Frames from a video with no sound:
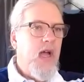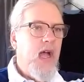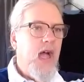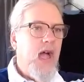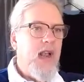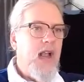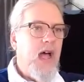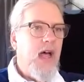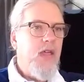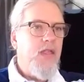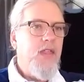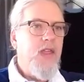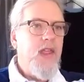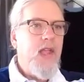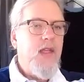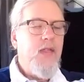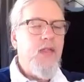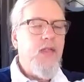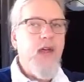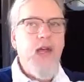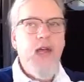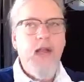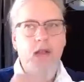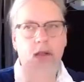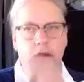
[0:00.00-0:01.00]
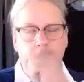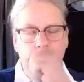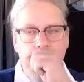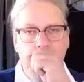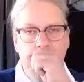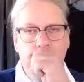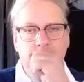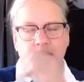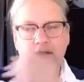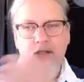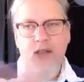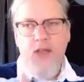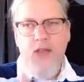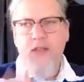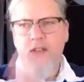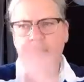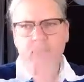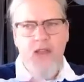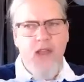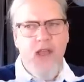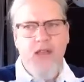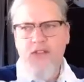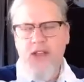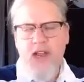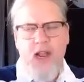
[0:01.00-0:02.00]
And I think that, as I
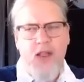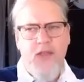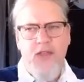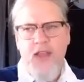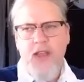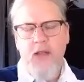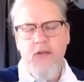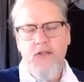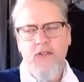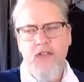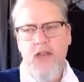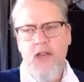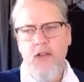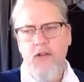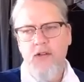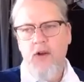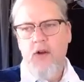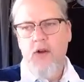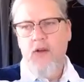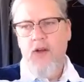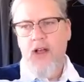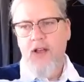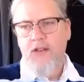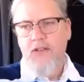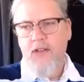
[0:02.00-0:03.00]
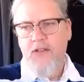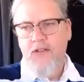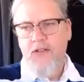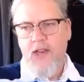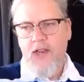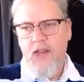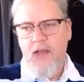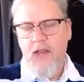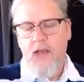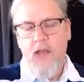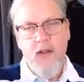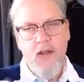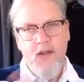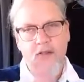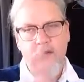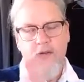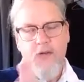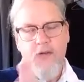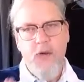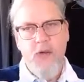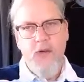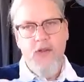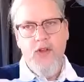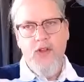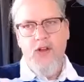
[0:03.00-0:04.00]
think I said it in your class, I said it in at
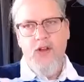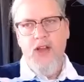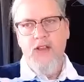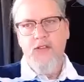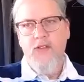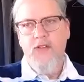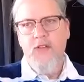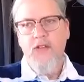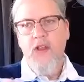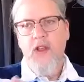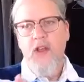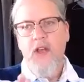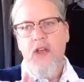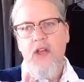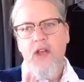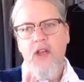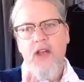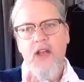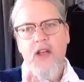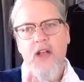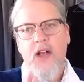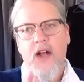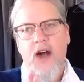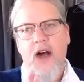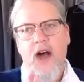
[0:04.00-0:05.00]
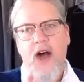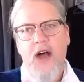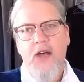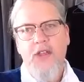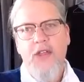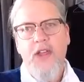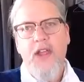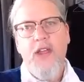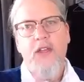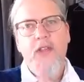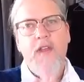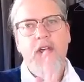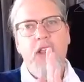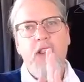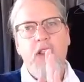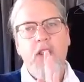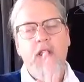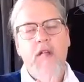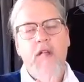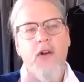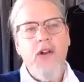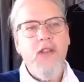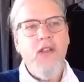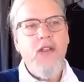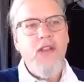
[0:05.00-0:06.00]
least 2 of the classes, I think that
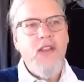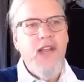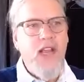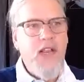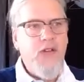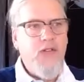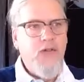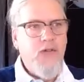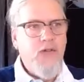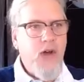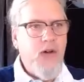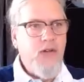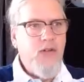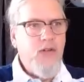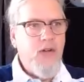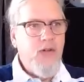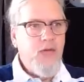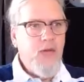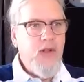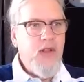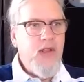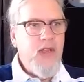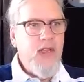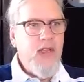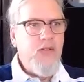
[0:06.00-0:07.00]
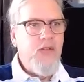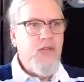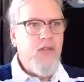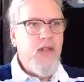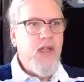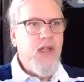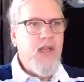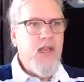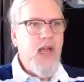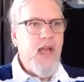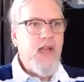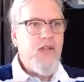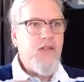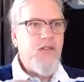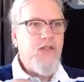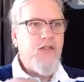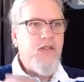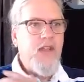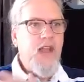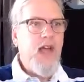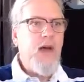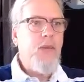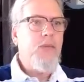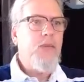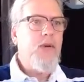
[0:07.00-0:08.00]
learning the data structures really is the next
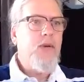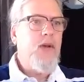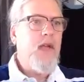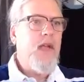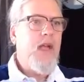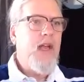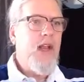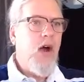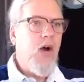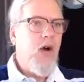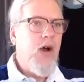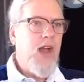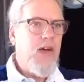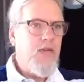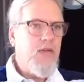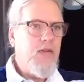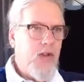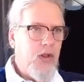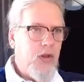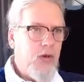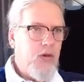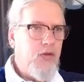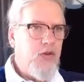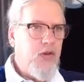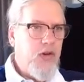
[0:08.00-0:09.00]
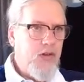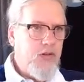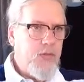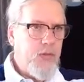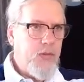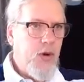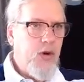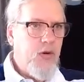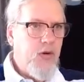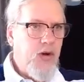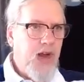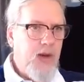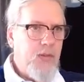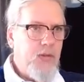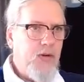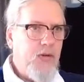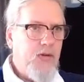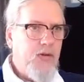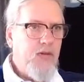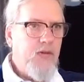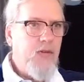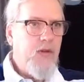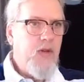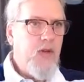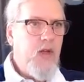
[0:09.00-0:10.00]
step in our evolution as
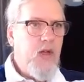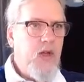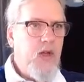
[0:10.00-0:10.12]
programmers.